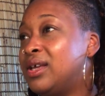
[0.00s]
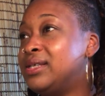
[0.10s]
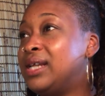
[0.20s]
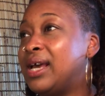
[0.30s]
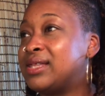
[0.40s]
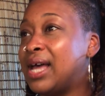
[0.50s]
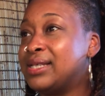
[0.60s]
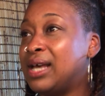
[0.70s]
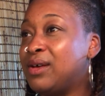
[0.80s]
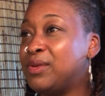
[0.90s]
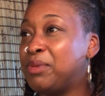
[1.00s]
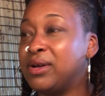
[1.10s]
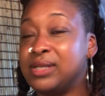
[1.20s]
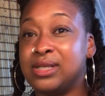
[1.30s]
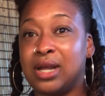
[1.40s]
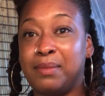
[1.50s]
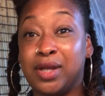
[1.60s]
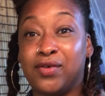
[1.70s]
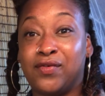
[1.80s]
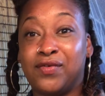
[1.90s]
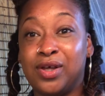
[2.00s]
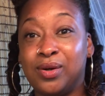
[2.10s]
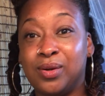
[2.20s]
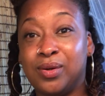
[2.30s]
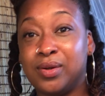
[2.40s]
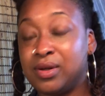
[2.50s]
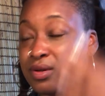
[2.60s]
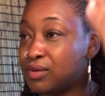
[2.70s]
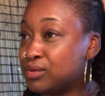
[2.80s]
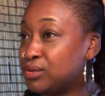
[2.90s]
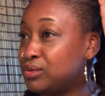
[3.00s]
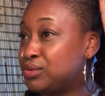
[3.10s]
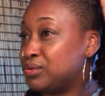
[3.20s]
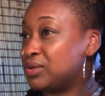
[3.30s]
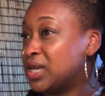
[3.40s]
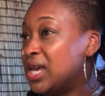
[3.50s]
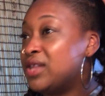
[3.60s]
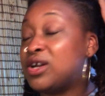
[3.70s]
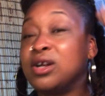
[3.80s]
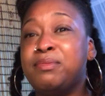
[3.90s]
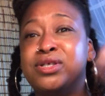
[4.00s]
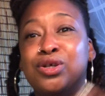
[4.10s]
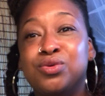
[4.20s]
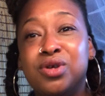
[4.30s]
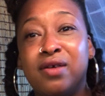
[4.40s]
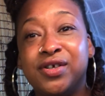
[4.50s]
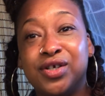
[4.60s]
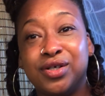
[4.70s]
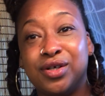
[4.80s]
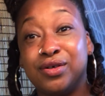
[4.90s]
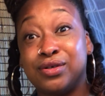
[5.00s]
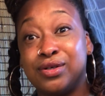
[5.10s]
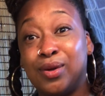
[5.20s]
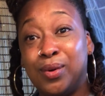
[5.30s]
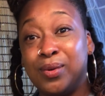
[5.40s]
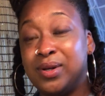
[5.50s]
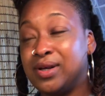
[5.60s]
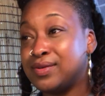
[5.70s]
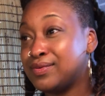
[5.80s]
It's like that's how the person's going to make you feel. Oof. They're going to be so nourishing to your soul.